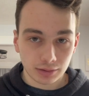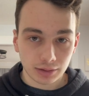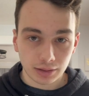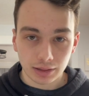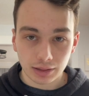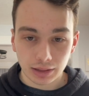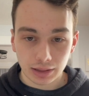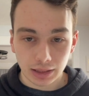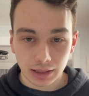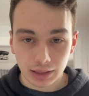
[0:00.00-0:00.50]

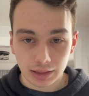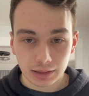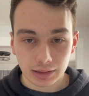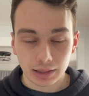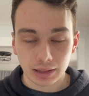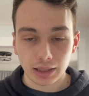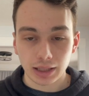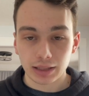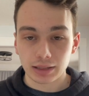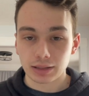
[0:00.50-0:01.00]
gonna get
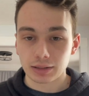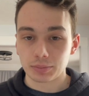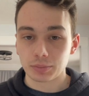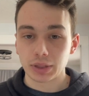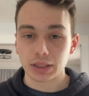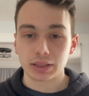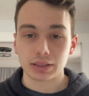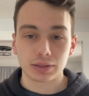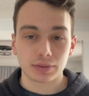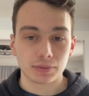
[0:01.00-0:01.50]
into that. That'd
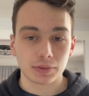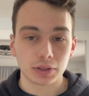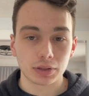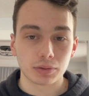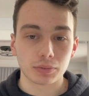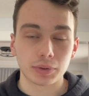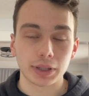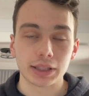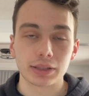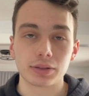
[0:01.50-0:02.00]
make this video
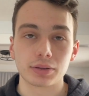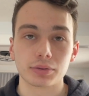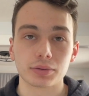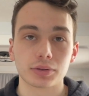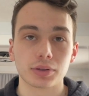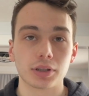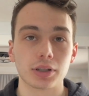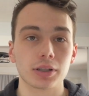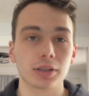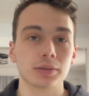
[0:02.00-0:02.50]
way too
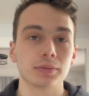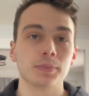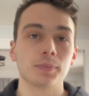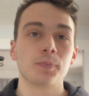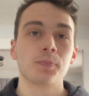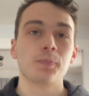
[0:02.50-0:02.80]
long.